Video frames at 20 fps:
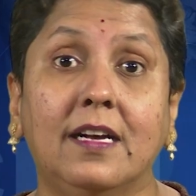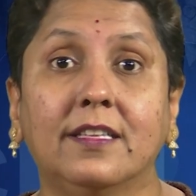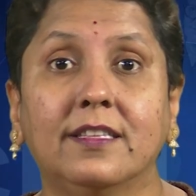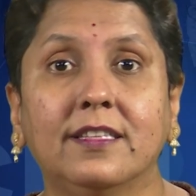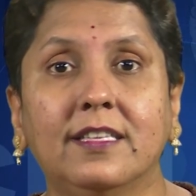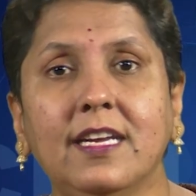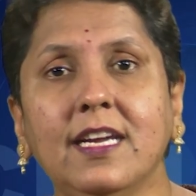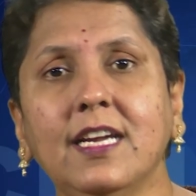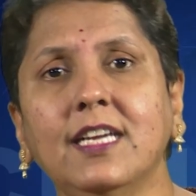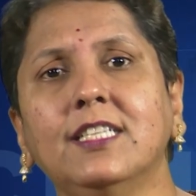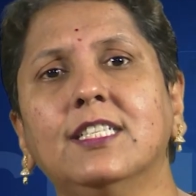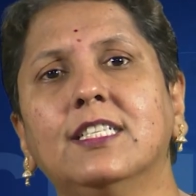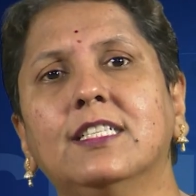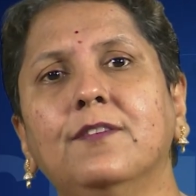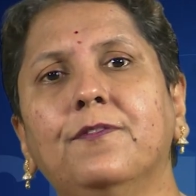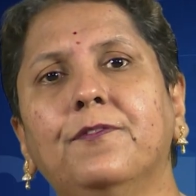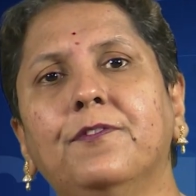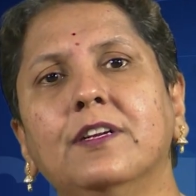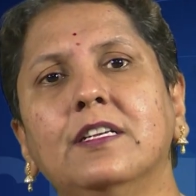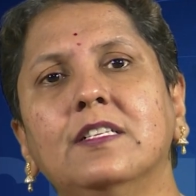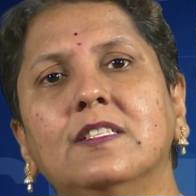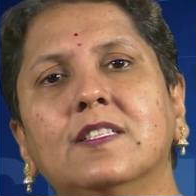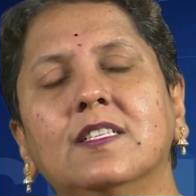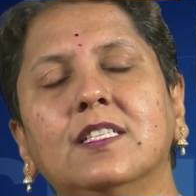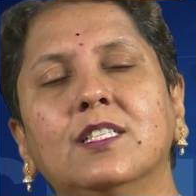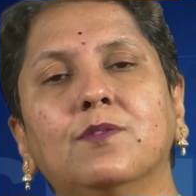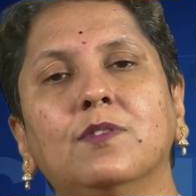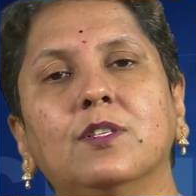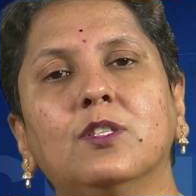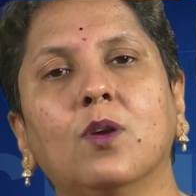These
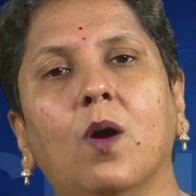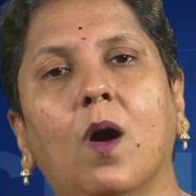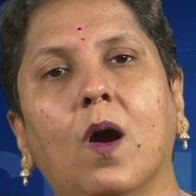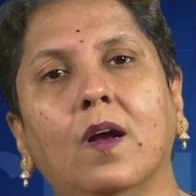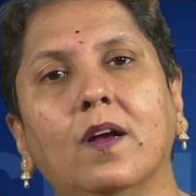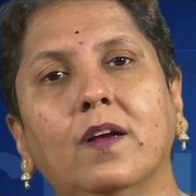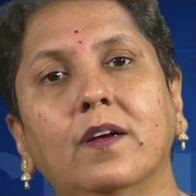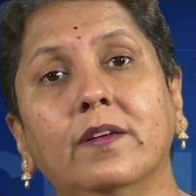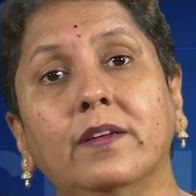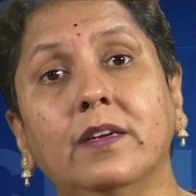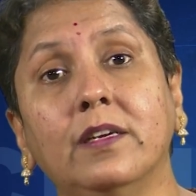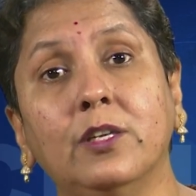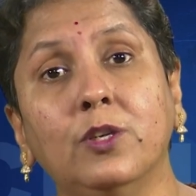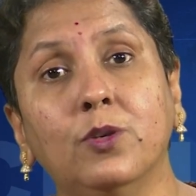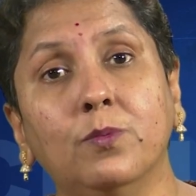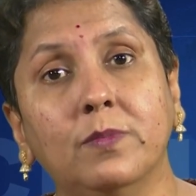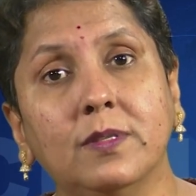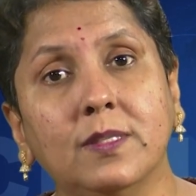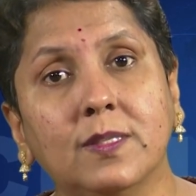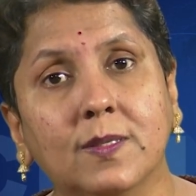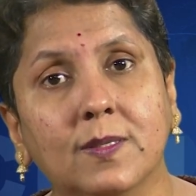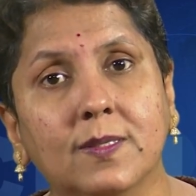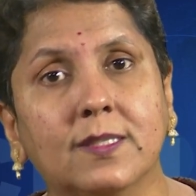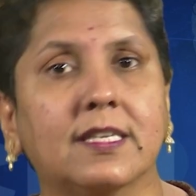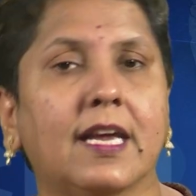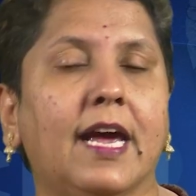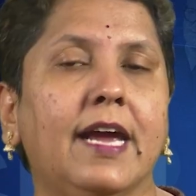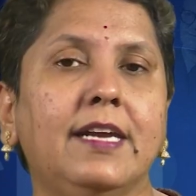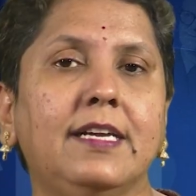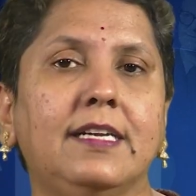differences which occur in human
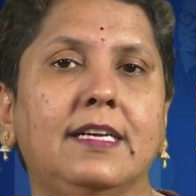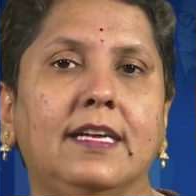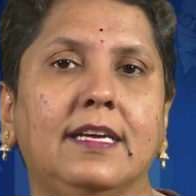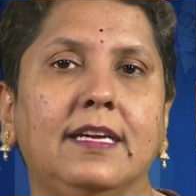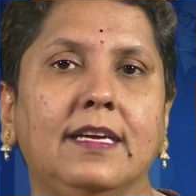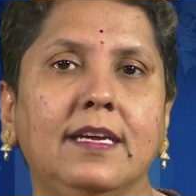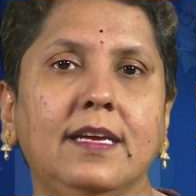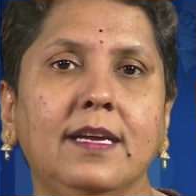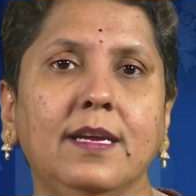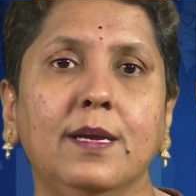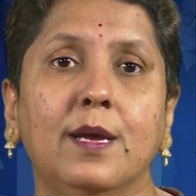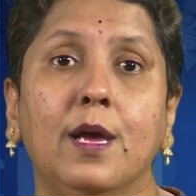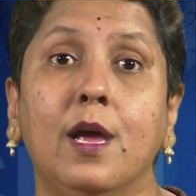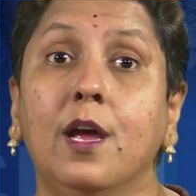society,